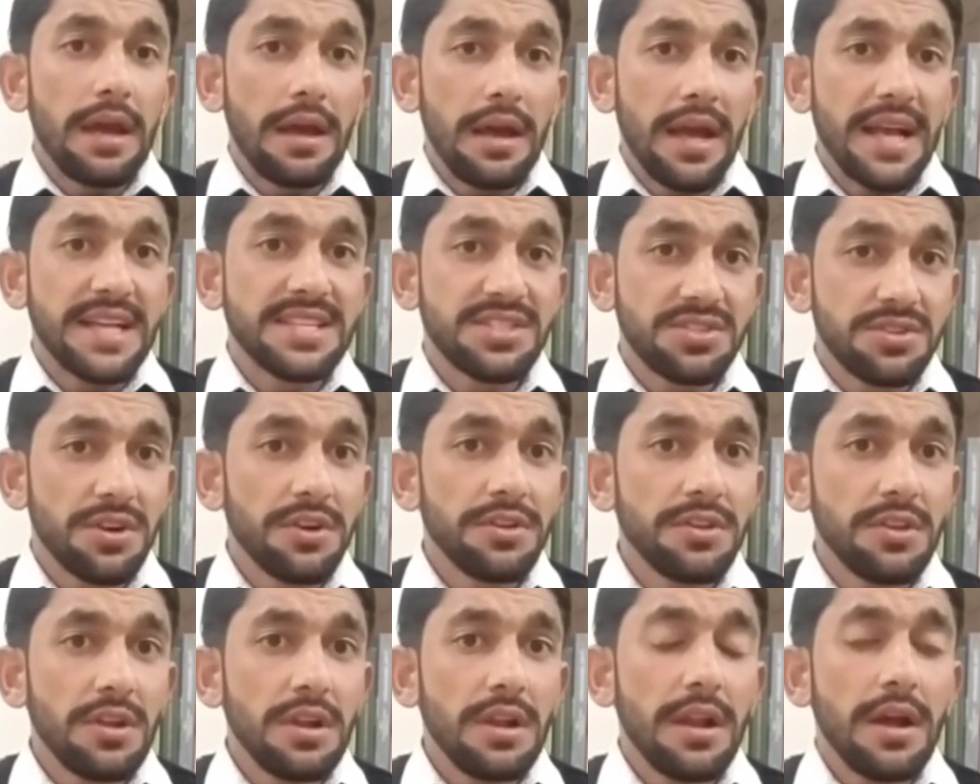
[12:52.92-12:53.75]

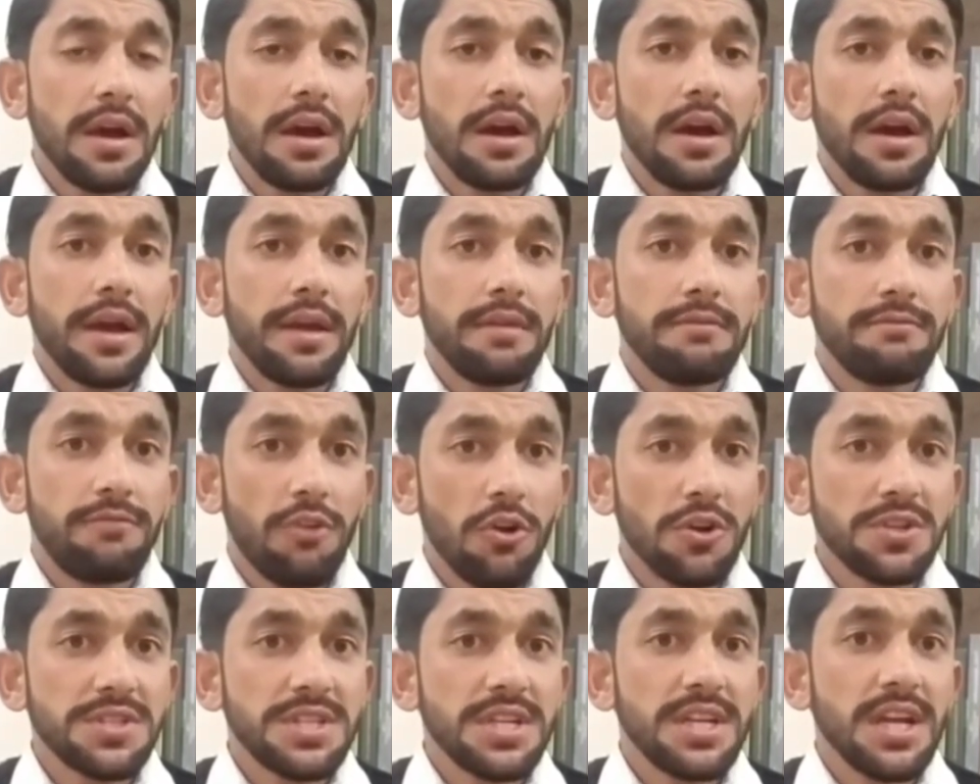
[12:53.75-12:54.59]
external
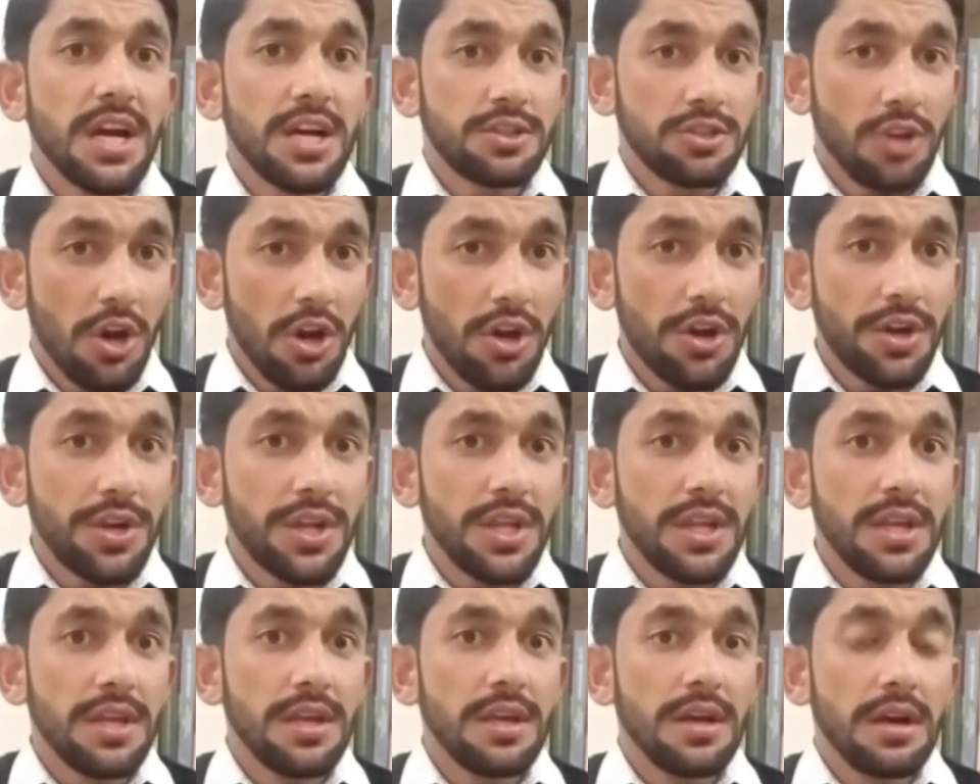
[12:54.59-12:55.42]
enforcing
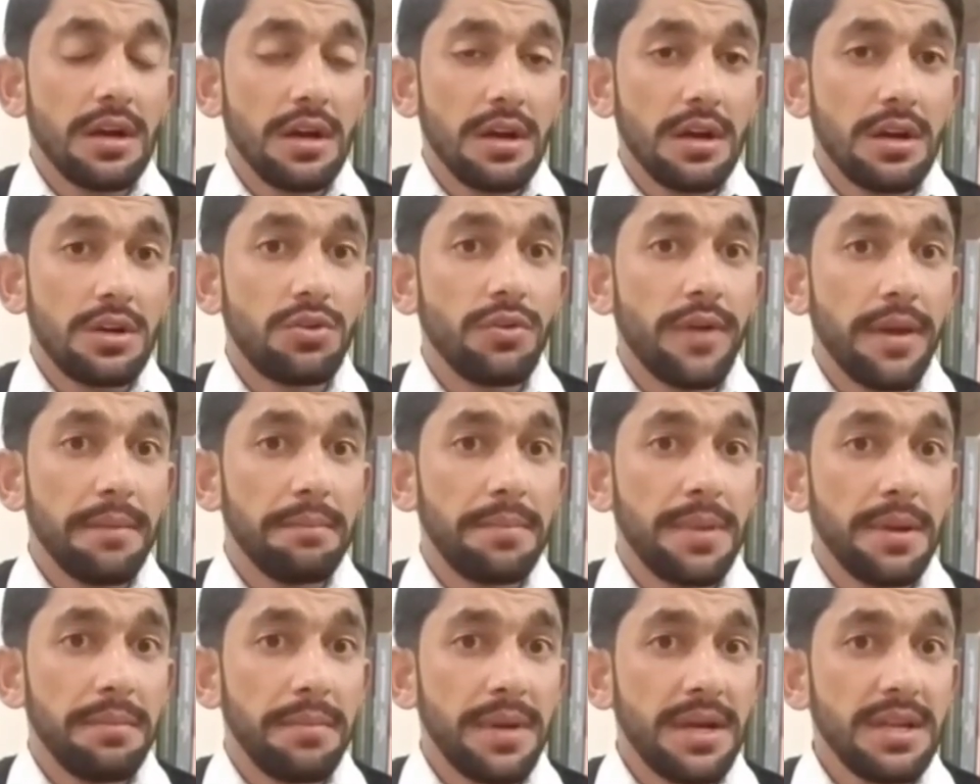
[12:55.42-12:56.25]
authority to
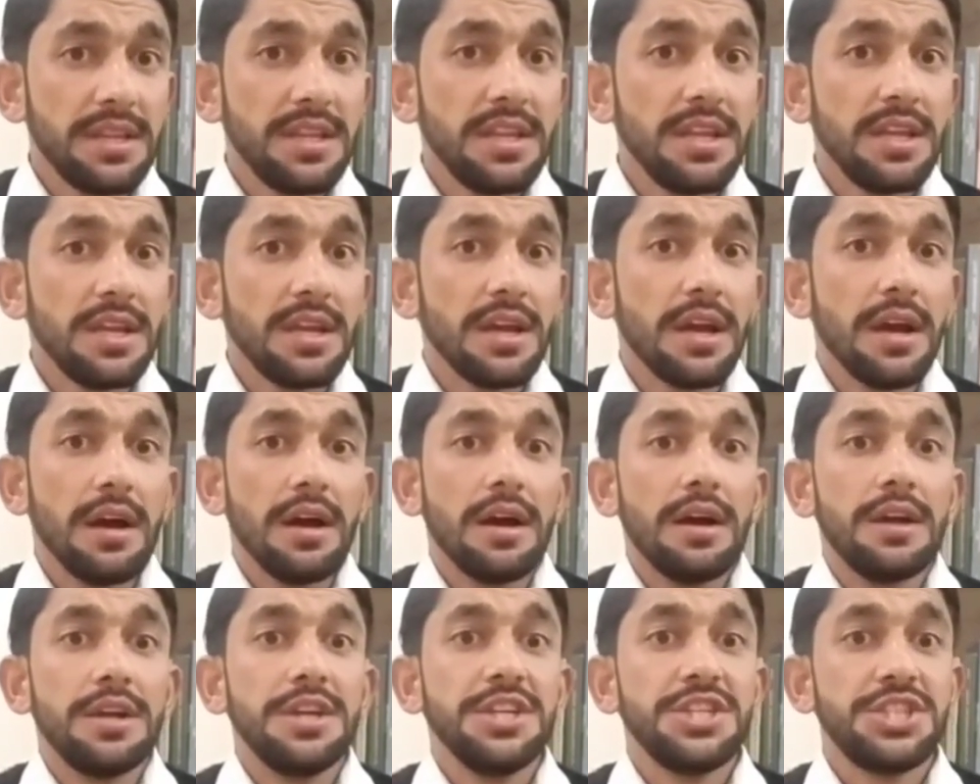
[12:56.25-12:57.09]
implement the
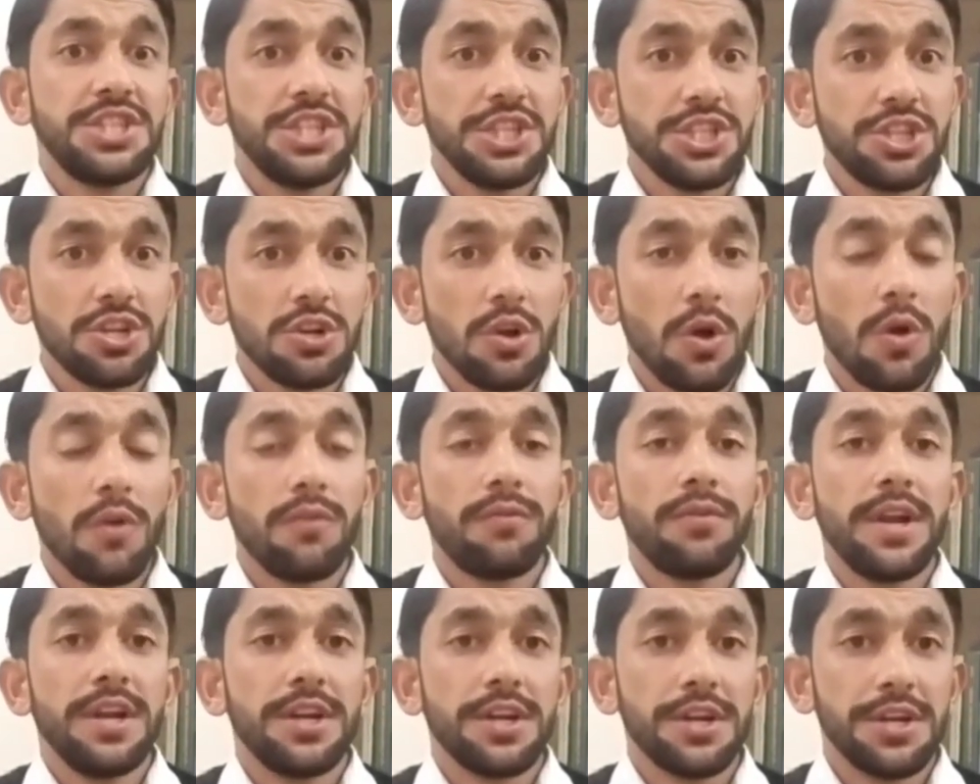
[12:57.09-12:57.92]
decision
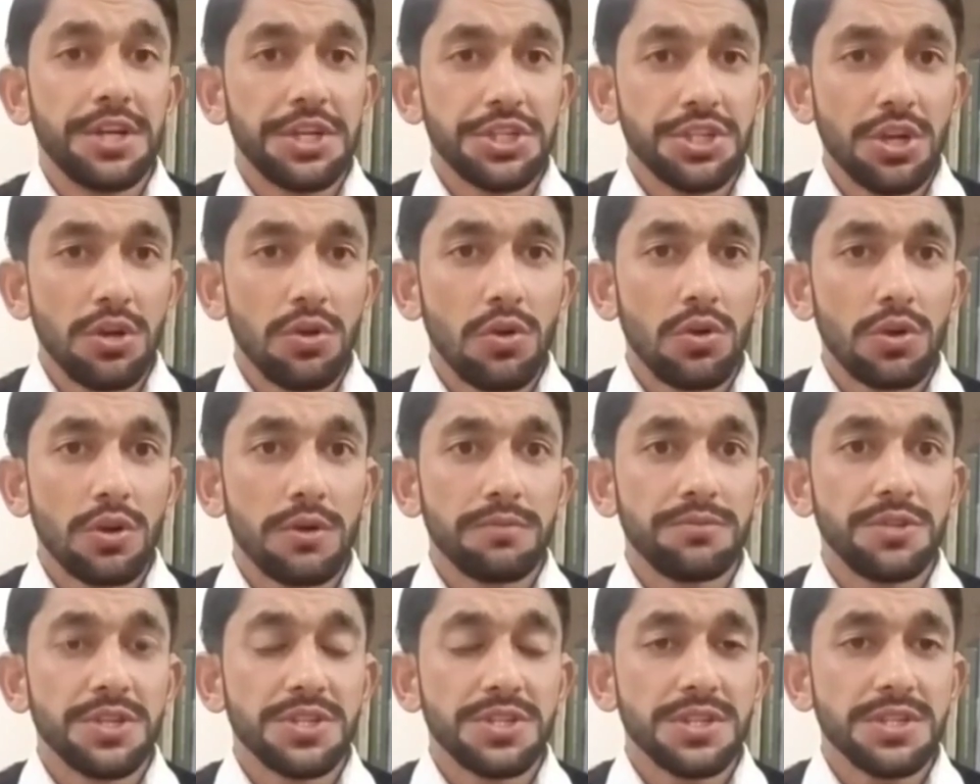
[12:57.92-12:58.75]
of International Court
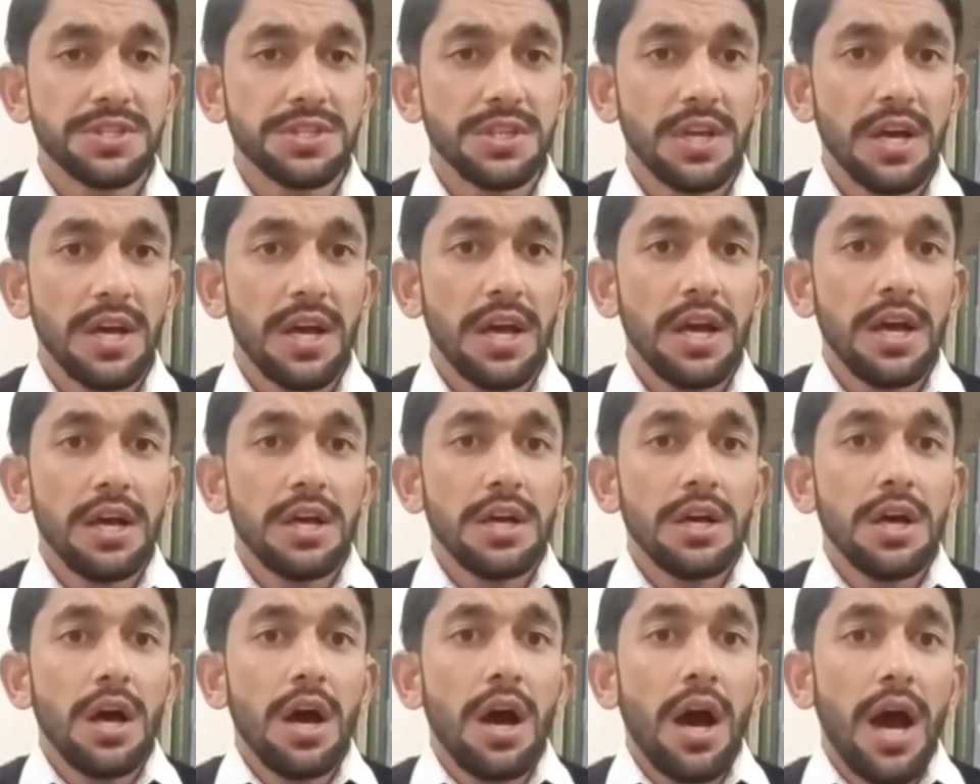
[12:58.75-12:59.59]
of Justice.
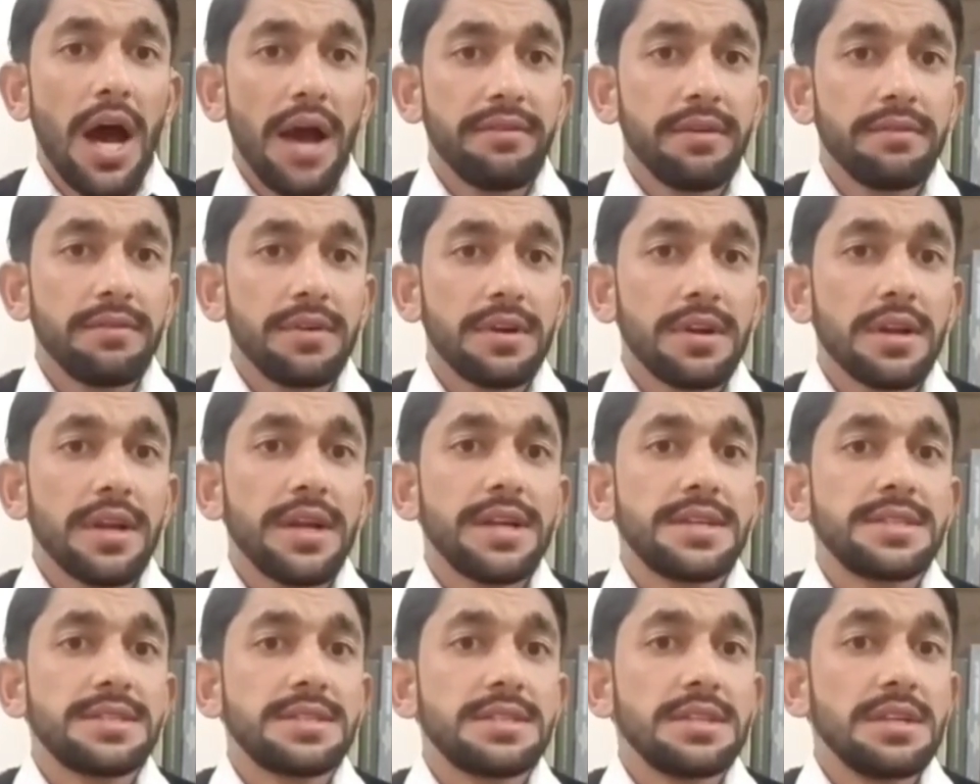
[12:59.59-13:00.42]
However,
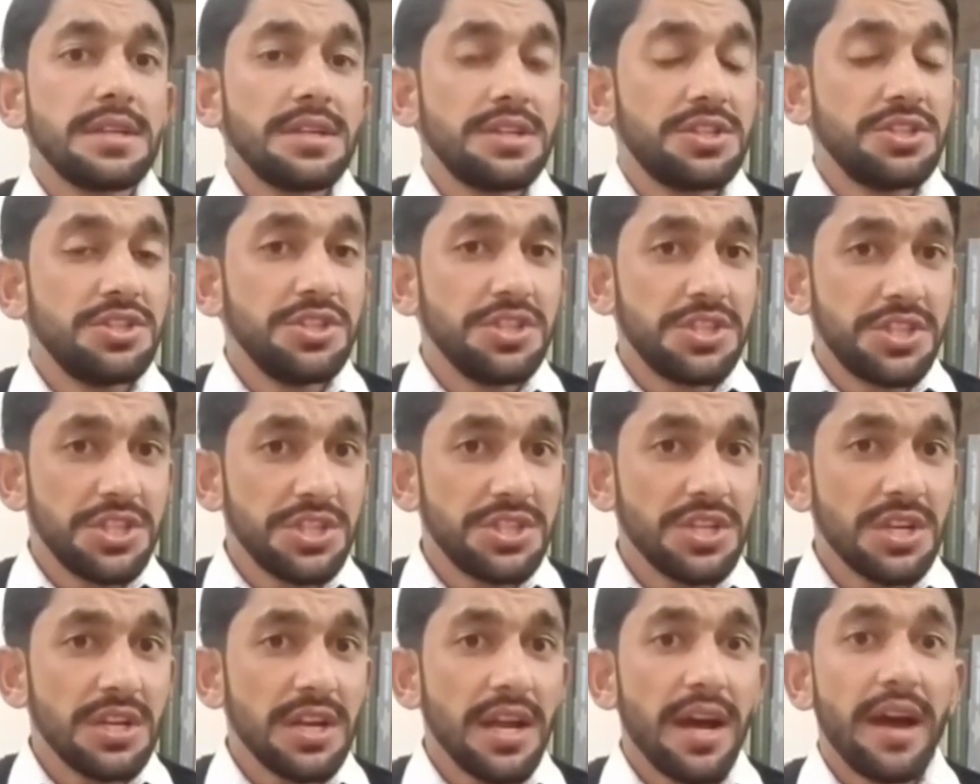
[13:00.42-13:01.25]
its
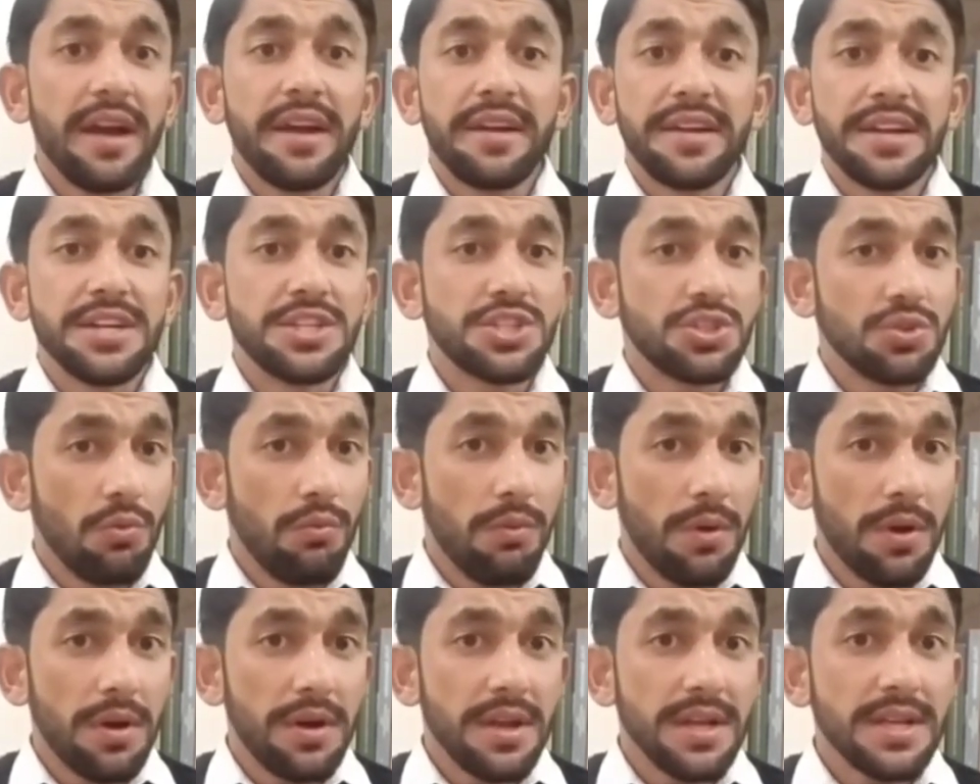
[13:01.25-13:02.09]
decision and its
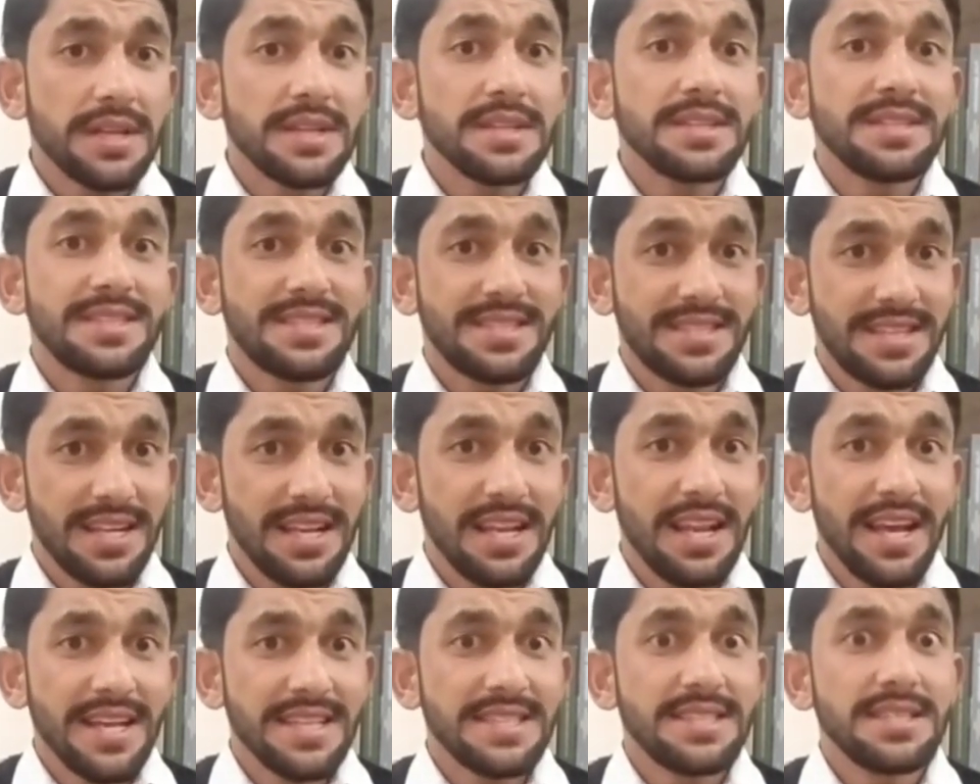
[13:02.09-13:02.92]
verdict still
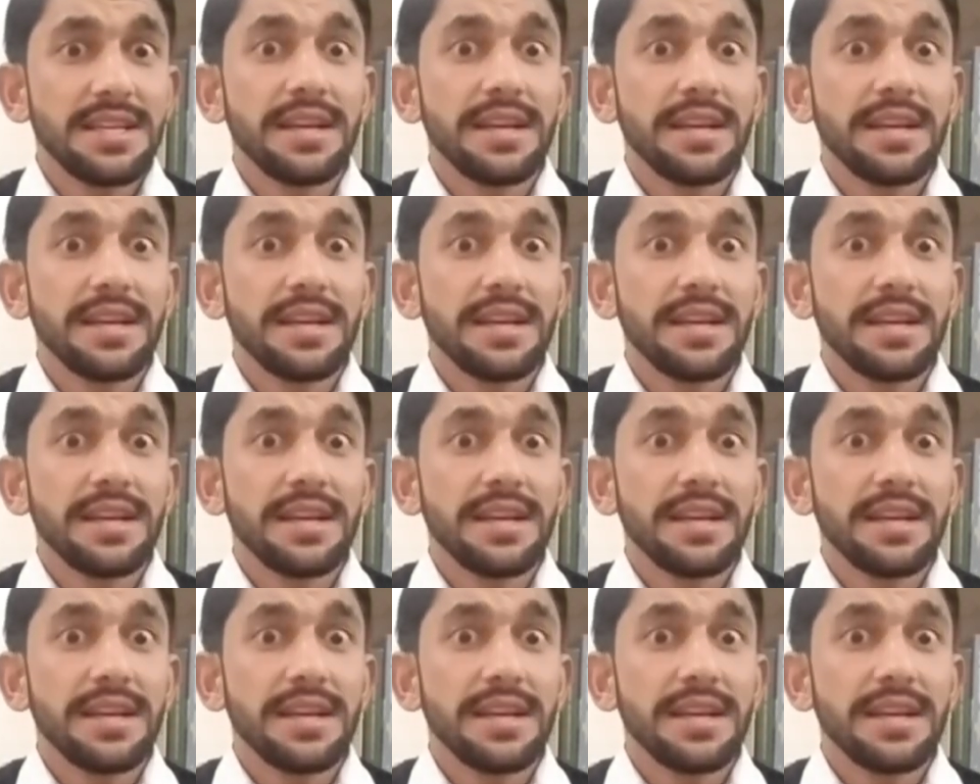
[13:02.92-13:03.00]
has